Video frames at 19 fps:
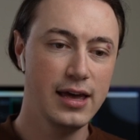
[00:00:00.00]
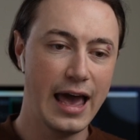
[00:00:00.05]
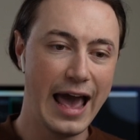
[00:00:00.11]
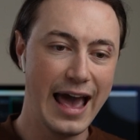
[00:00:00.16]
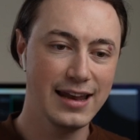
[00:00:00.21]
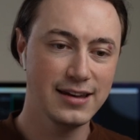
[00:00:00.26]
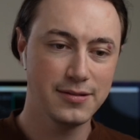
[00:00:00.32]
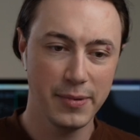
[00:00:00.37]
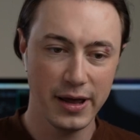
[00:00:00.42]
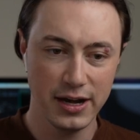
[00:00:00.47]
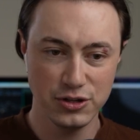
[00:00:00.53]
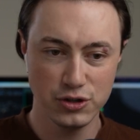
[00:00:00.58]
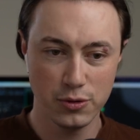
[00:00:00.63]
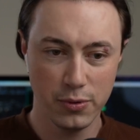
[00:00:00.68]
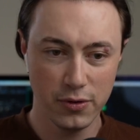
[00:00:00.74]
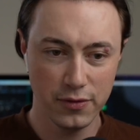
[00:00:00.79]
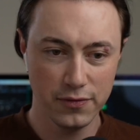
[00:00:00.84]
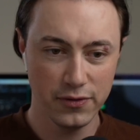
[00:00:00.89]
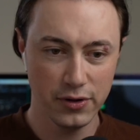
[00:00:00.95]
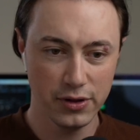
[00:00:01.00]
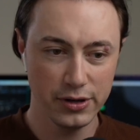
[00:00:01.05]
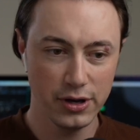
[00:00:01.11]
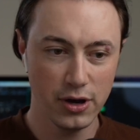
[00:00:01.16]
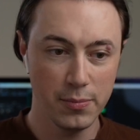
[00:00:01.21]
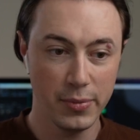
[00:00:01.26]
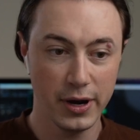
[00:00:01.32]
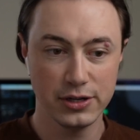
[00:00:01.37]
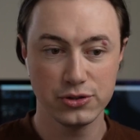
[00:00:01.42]
And manage your
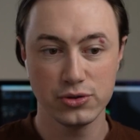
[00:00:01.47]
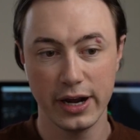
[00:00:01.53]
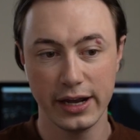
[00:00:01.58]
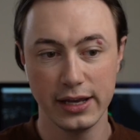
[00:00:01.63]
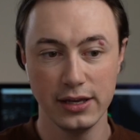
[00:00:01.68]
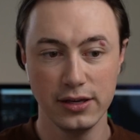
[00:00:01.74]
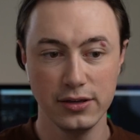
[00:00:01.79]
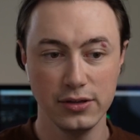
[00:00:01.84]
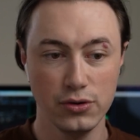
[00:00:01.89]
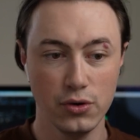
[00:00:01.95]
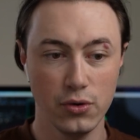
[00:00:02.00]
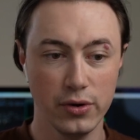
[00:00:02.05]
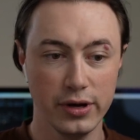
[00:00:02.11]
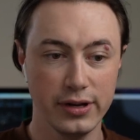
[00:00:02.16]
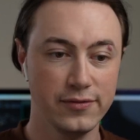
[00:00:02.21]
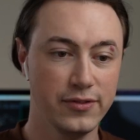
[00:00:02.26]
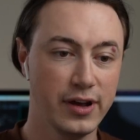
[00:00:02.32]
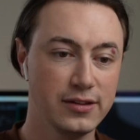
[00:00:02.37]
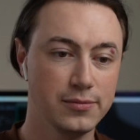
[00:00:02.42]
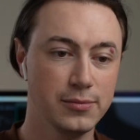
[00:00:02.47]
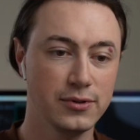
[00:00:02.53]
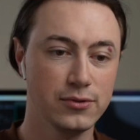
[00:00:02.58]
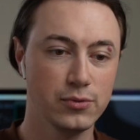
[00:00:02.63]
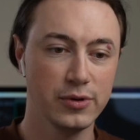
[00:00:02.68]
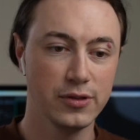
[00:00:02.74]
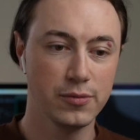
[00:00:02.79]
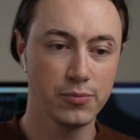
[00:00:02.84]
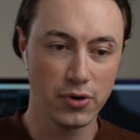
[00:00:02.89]
portfolio by tracking your
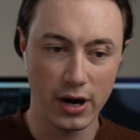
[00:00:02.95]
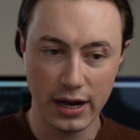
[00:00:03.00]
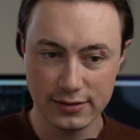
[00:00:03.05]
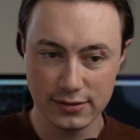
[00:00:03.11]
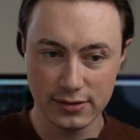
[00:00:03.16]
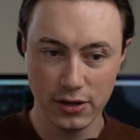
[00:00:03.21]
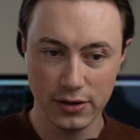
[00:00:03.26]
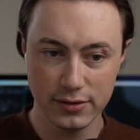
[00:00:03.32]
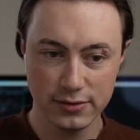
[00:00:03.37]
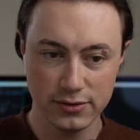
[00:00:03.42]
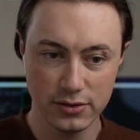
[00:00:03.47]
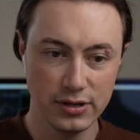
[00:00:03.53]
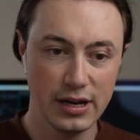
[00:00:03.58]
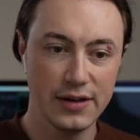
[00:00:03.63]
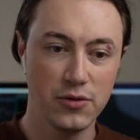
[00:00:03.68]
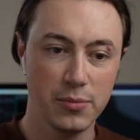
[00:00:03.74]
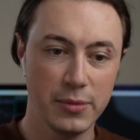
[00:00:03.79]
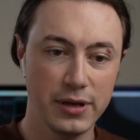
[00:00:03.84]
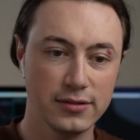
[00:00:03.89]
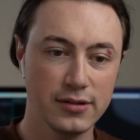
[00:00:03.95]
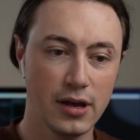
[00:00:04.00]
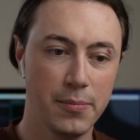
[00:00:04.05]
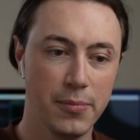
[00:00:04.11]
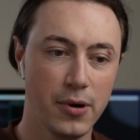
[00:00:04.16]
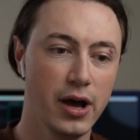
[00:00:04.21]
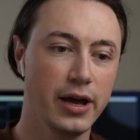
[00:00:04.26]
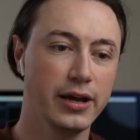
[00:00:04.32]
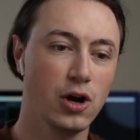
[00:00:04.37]
investments with price alerts so you never miss
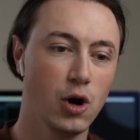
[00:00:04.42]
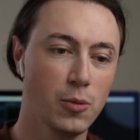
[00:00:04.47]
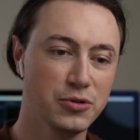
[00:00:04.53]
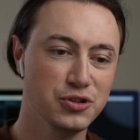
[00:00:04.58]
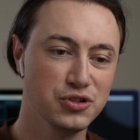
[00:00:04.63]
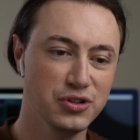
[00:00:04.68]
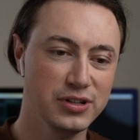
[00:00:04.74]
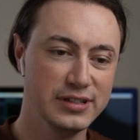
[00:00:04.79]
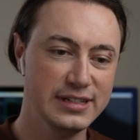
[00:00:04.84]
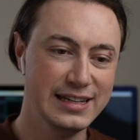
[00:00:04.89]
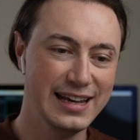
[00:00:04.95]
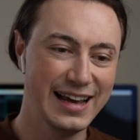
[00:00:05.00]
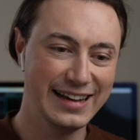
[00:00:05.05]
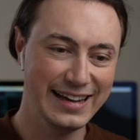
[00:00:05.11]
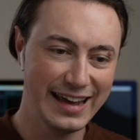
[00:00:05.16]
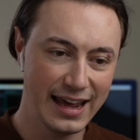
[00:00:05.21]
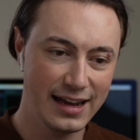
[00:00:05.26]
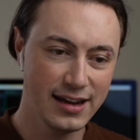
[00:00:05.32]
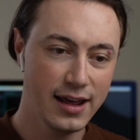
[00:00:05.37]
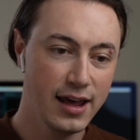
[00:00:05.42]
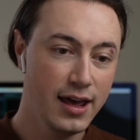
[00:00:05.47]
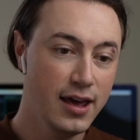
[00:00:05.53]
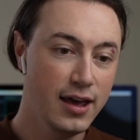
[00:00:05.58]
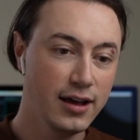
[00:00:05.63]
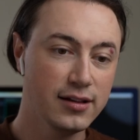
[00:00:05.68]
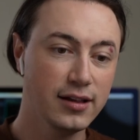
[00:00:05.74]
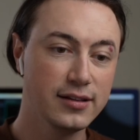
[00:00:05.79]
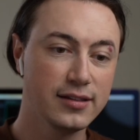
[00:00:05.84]
a buying opportunity again.
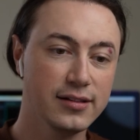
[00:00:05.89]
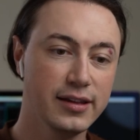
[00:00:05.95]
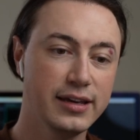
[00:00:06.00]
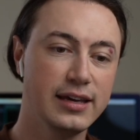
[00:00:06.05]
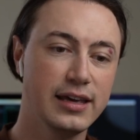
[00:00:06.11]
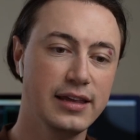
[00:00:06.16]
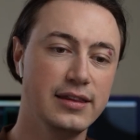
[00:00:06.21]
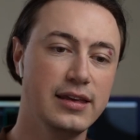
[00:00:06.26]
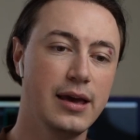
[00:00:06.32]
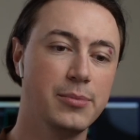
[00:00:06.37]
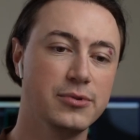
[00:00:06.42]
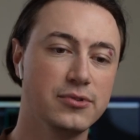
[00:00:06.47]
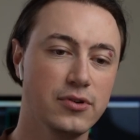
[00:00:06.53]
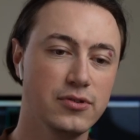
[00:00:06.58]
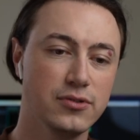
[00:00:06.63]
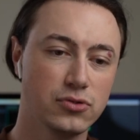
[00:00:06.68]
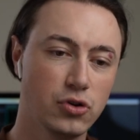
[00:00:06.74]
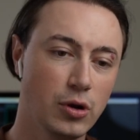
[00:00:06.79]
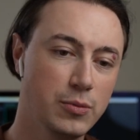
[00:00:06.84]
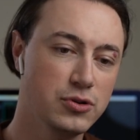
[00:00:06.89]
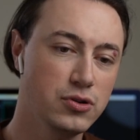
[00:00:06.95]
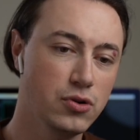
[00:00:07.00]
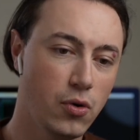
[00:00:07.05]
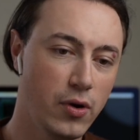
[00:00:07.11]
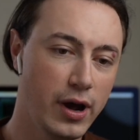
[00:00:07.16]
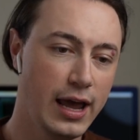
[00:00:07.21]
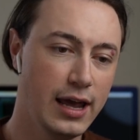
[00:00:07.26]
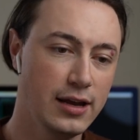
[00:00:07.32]
Click the link in the episode
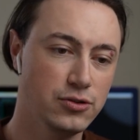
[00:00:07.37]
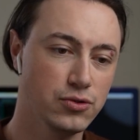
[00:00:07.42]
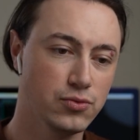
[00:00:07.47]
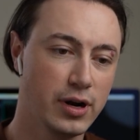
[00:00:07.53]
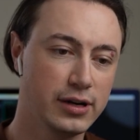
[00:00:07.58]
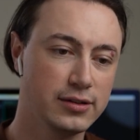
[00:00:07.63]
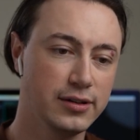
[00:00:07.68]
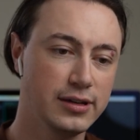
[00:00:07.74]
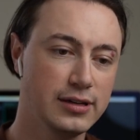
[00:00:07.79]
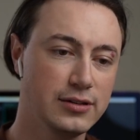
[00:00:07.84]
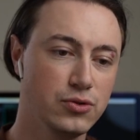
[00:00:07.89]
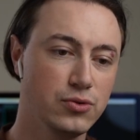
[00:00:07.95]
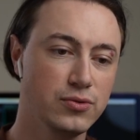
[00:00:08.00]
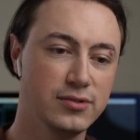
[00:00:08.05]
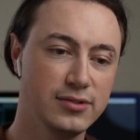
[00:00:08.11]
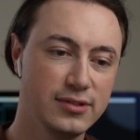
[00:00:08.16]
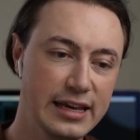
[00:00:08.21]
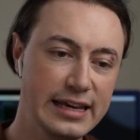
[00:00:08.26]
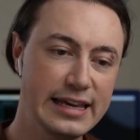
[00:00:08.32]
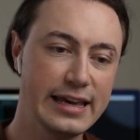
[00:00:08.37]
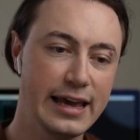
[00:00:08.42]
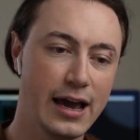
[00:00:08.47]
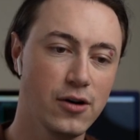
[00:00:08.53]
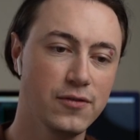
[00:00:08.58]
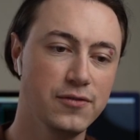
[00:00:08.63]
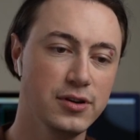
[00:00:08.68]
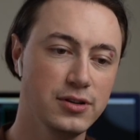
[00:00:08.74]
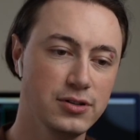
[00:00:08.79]
description or head directly to
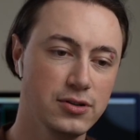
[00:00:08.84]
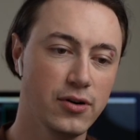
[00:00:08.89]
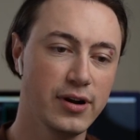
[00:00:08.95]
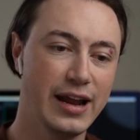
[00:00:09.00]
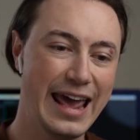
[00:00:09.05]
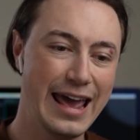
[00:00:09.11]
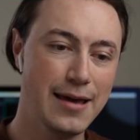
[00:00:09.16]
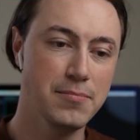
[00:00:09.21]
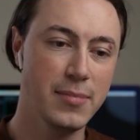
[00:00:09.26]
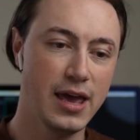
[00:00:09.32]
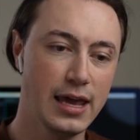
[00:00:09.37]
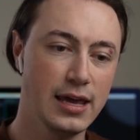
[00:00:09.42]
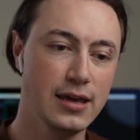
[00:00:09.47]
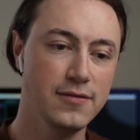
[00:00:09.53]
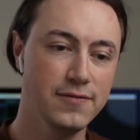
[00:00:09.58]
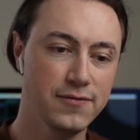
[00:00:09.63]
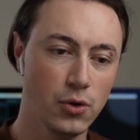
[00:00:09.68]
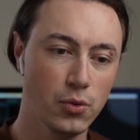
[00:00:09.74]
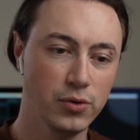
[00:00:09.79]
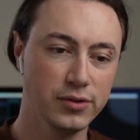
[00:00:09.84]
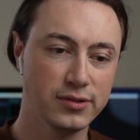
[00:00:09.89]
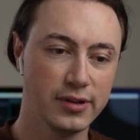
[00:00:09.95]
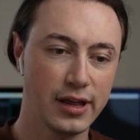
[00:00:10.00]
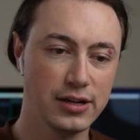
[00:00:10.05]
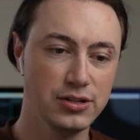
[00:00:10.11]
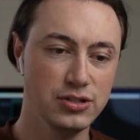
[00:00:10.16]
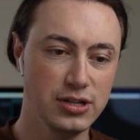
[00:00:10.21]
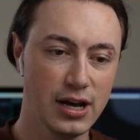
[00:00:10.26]

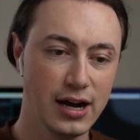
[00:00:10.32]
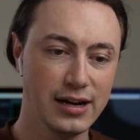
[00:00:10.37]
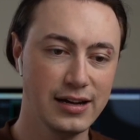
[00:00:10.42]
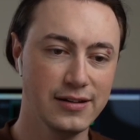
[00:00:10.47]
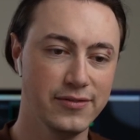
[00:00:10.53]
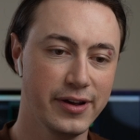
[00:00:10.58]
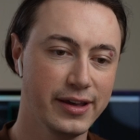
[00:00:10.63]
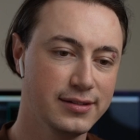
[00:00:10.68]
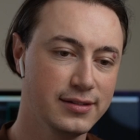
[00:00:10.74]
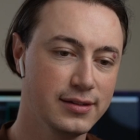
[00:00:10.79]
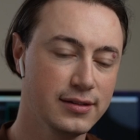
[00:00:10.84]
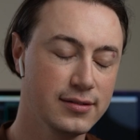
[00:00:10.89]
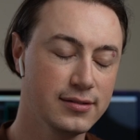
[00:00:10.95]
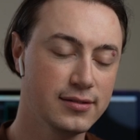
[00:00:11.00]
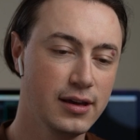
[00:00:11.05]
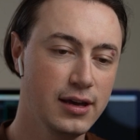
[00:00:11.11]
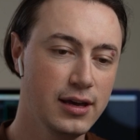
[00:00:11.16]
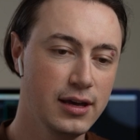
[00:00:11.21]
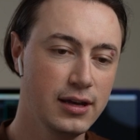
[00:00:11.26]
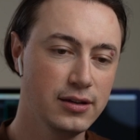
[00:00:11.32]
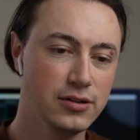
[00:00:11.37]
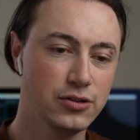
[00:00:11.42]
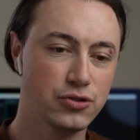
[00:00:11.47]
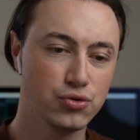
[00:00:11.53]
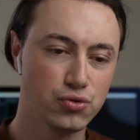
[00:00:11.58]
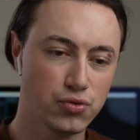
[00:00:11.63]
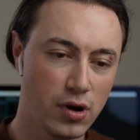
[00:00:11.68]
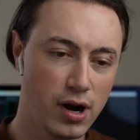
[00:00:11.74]
seekingalpha.me/young investors
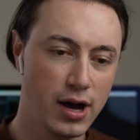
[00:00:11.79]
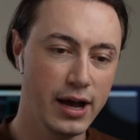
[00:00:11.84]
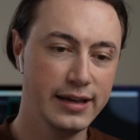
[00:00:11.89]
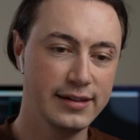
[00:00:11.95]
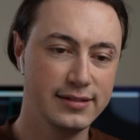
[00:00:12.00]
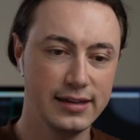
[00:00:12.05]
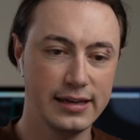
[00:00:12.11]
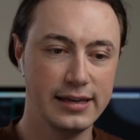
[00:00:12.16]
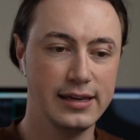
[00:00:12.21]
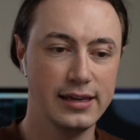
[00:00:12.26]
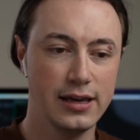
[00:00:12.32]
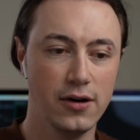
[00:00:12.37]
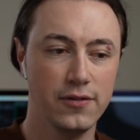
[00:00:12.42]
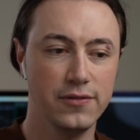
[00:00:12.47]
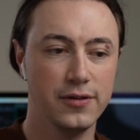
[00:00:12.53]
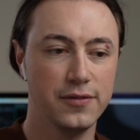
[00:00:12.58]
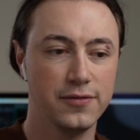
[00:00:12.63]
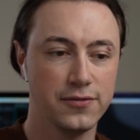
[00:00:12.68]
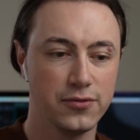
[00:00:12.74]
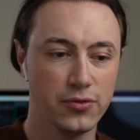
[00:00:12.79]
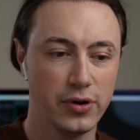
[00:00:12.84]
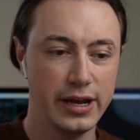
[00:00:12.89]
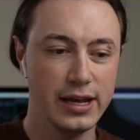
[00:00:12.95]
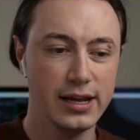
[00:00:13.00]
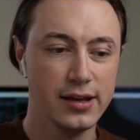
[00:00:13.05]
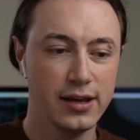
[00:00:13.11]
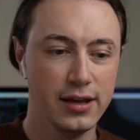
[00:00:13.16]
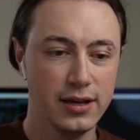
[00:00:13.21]
to try Seeking Alpha
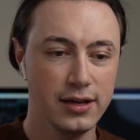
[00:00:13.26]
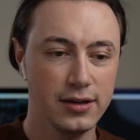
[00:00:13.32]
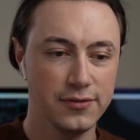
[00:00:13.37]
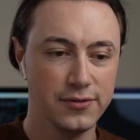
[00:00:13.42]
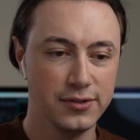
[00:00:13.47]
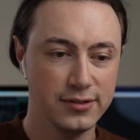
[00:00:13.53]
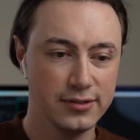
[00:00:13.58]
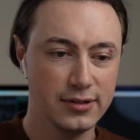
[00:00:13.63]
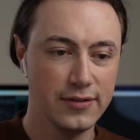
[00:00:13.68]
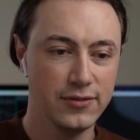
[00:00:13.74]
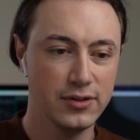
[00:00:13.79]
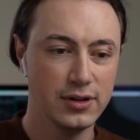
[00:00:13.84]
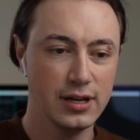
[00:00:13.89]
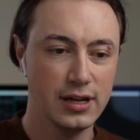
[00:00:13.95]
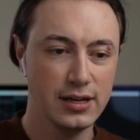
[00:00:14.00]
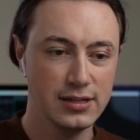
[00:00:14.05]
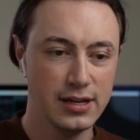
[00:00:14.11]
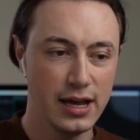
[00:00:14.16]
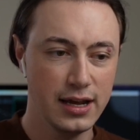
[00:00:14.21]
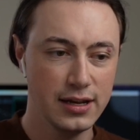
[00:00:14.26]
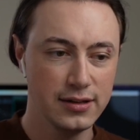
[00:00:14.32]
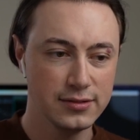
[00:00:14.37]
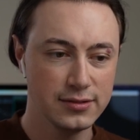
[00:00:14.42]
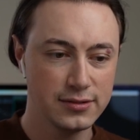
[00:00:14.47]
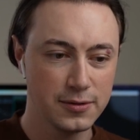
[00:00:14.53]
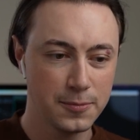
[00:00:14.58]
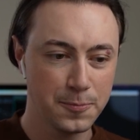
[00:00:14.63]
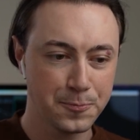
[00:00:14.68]
free for 7
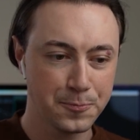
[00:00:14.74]
days.